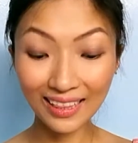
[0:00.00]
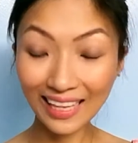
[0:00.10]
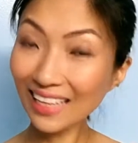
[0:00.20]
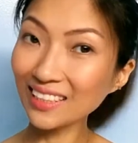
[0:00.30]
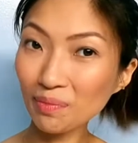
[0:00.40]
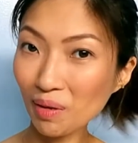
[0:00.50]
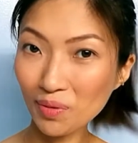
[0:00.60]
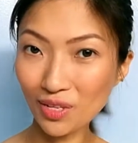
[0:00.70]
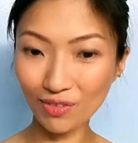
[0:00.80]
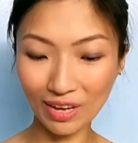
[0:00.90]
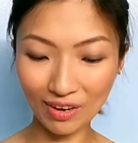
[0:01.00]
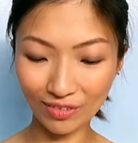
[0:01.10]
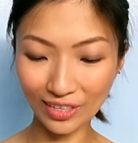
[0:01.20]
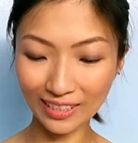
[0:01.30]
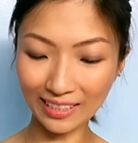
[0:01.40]
Next in my beauty
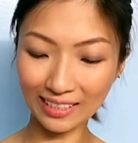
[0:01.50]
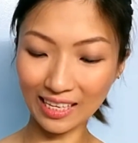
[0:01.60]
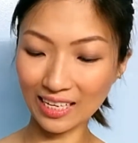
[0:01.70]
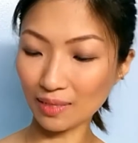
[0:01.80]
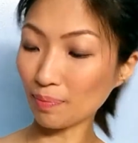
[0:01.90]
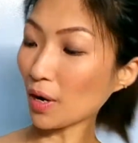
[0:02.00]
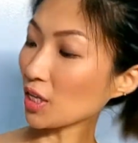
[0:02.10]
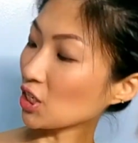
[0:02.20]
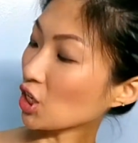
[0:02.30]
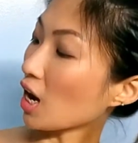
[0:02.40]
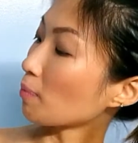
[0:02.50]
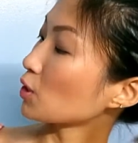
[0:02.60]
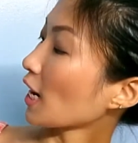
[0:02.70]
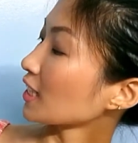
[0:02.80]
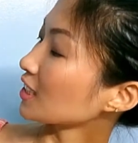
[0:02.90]
favorites is this Body Shop
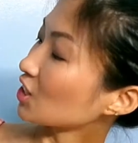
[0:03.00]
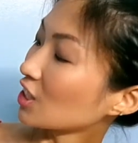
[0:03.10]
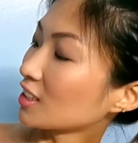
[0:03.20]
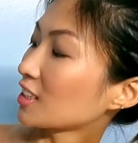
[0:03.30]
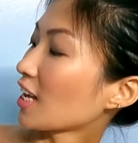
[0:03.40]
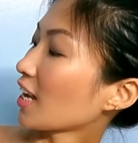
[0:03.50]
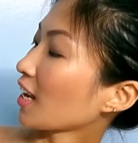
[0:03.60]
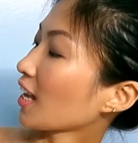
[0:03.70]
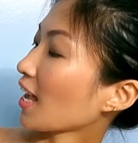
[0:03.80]
Chinese Ginseng